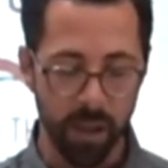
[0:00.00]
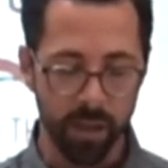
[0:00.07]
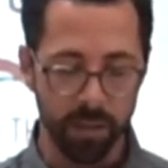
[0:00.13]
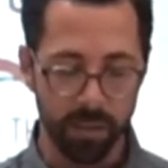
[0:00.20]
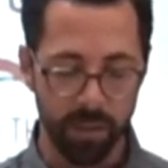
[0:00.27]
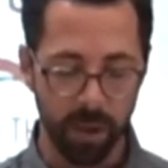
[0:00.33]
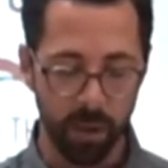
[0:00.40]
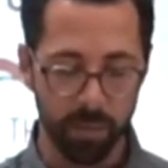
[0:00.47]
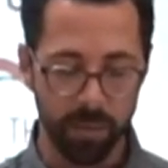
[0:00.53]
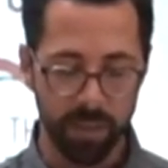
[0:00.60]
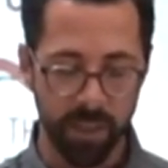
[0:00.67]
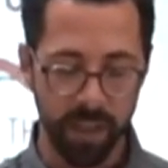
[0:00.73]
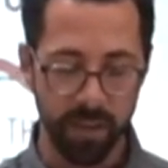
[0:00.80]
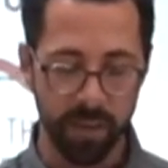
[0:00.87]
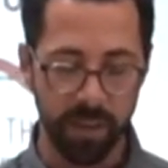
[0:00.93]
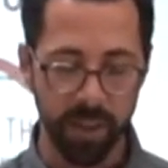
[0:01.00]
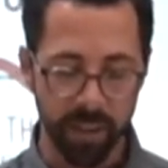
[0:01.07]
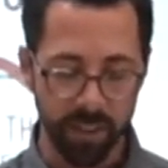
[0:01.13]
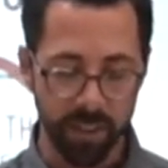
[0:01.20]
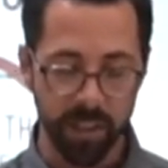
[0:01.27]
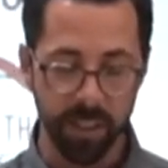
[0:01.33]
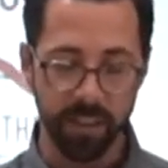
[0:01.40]
Some said,
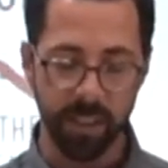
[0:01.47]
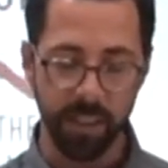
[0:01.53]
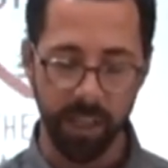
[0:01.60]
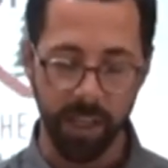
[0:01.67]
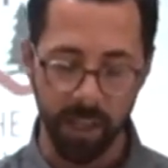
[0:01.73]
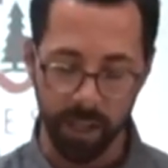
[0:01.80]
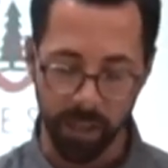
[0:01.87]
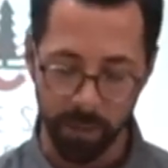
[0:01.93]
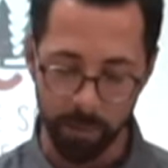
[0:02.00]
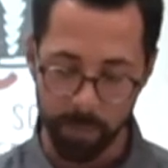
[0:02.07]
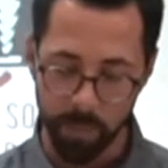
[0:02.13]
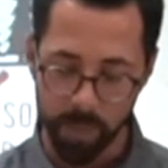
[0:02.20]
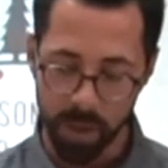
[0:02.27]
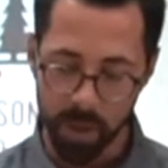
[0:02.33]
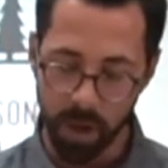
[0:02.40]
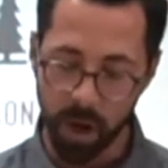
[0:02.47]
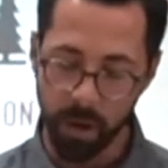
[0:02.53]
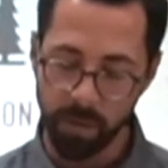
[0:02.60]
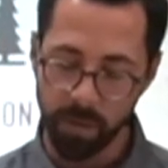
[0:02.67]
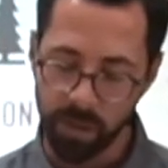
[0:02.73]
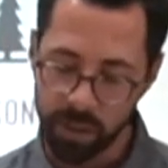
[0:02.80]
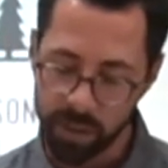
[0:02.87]
this is he.
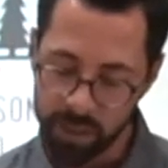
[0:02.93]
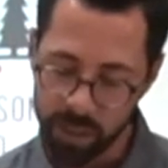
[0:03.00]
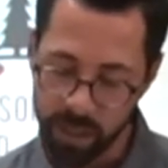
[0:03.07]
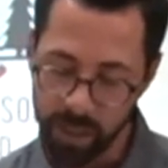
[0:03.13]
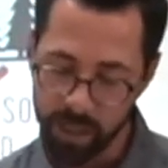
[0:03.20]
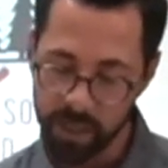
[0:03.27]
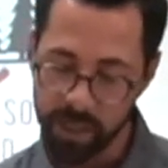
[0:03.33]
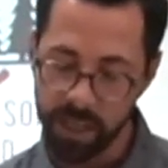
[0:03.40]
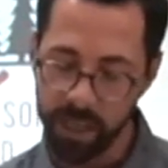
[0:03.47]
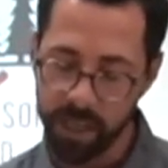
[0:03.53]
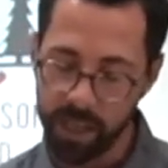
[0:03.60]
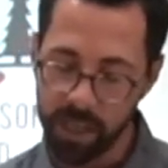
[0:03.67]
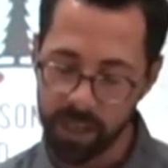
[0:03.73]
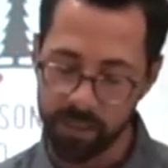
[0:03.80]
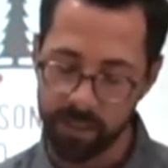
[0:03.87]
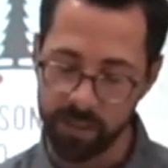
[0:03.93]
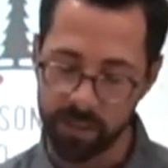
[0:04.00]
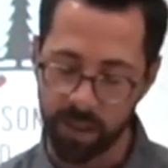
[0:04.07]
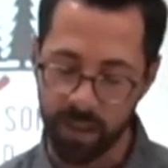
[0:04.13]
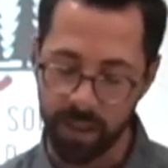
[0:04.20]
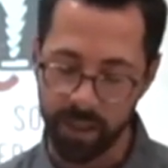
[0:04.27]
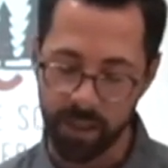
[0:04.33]
Others said, he is
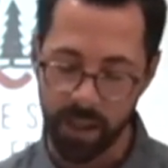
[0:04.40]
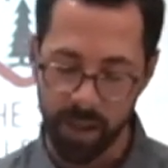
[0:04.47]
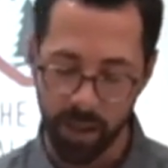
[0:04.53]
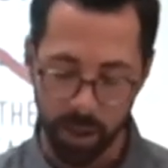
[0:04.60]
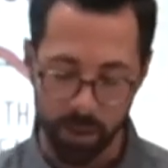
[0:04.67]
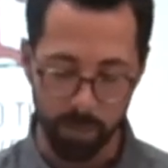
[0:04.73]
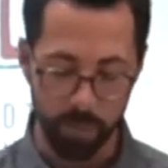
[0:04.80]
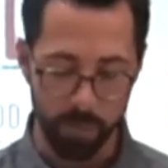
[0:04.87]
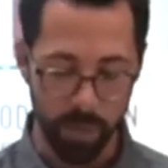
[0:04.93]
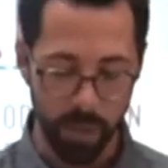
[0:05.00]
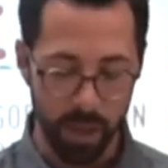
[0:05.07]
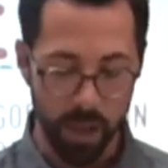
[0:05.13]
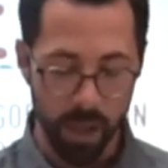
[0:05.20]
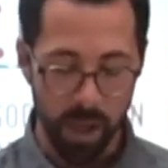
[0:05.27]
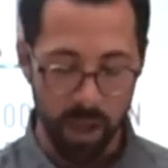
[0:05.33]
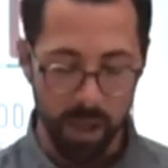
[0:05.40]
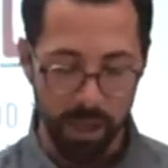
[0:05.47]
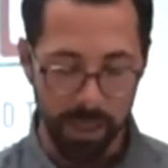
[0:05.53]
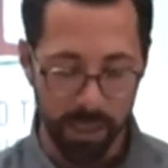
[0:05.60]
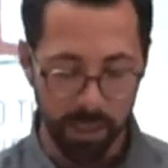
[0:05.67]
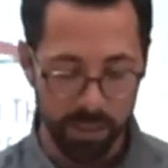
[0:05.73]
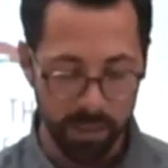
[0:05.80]
like him.
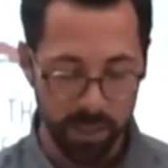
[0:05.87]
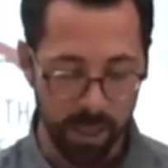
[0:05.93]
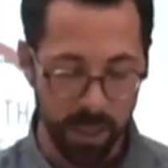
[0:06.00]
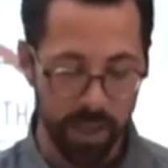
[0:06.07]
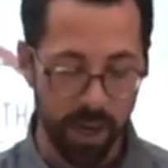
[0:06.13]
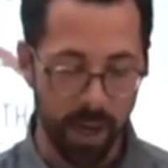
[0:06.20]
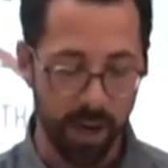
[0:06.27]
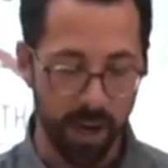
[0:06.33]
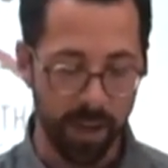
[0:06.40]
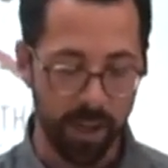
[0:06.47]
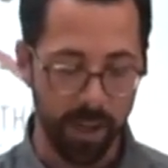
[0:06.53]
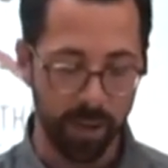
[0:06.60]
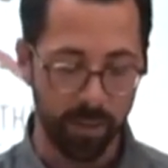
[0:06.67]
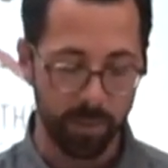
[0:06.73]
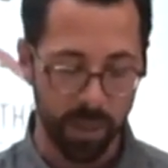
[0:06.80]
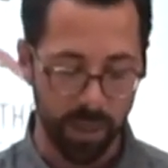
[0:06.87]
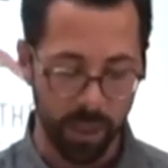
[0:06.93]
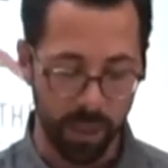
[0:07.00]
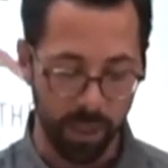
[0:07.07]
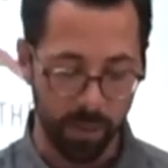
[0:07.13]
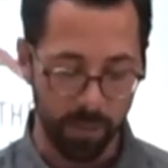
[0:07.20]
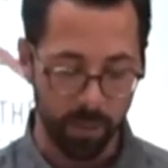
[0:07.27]
He said, I am
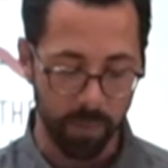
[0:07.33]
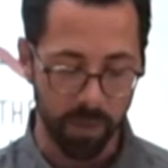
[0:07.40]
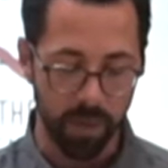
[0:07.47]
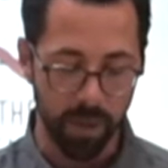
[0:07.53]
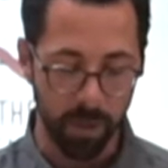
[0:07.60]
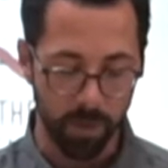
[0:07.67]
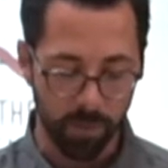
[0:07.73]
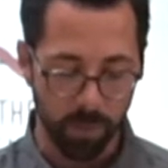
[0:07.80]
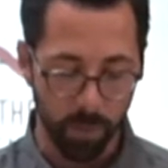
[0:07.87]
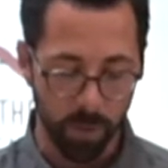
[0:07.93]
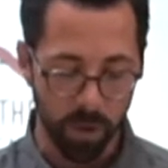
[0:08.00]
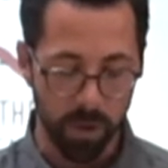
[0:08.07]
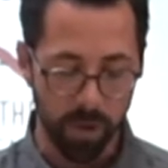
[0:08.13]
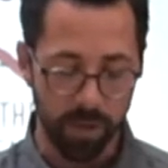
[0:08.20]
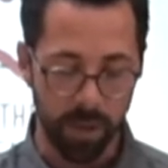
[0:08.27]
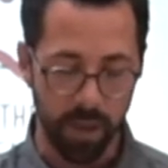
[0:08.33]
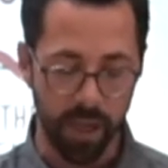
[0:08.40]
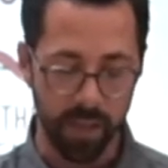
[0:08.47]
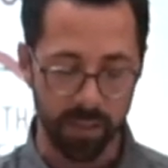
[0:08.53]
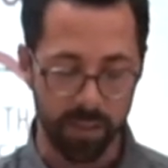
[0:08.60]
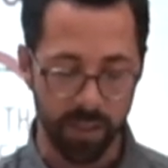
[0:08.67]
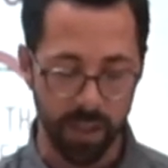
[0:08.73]
he. Therefore,
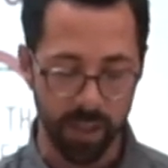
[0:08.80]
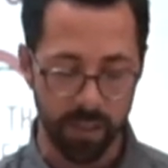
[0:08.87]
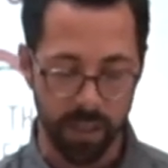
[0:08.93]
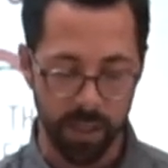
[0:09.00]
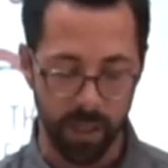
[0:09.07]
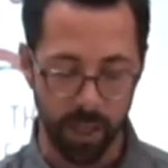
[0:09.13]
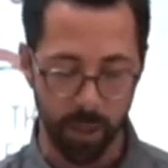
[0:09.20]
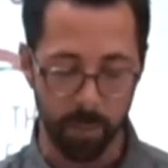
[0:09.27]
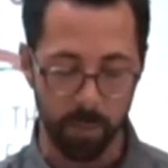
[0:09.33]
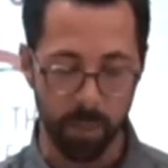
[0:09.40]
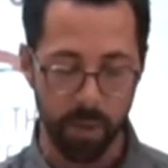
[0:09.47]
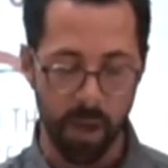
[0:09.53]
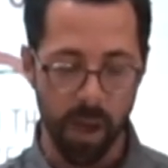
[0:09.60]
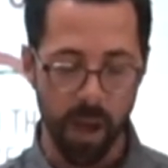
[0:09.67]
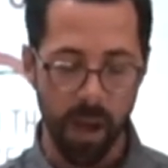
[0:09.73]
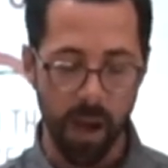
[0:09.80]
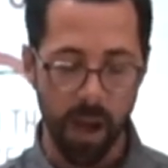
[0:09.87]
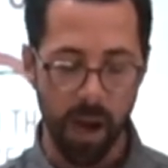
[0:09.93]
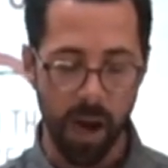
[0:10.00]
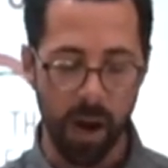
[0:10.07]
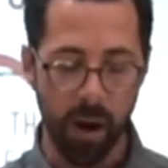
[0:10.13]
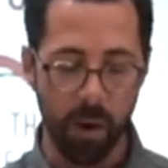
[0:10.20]
they said to him,
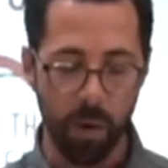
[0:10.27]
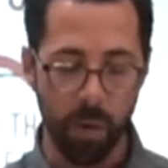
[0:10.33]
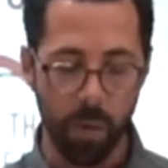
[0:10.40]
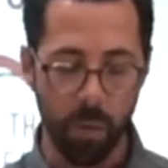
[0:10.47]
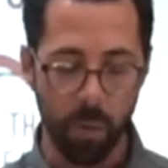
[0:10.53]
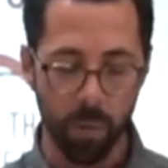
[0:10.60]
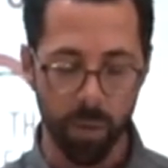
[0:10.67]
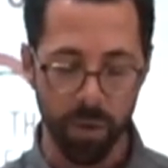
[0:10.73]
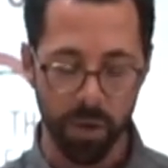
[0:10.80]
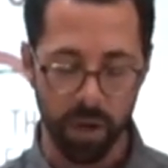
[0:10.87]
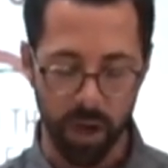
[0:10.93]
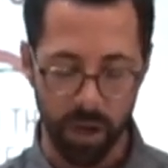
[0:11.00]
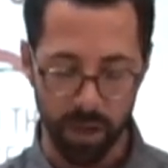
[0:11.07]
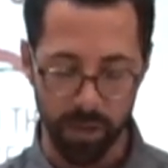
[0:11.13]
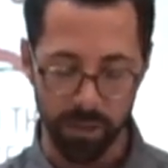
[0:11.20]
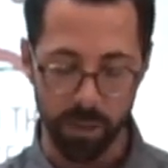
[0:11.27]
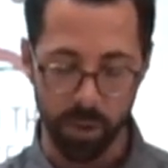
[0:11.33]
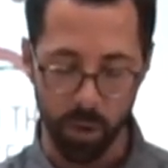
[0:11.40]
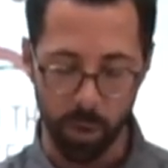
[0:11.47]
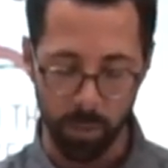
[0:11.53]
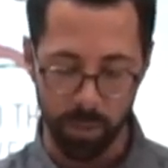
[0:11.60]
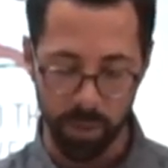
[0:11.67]
how were your eyes
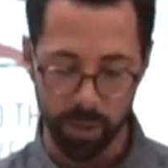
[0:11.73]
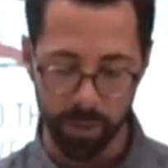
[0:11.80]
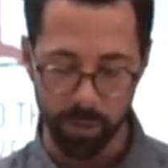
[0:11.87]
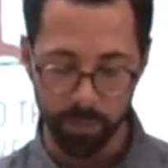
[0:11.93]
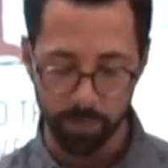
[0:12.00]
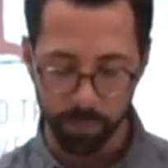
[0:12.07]
opened?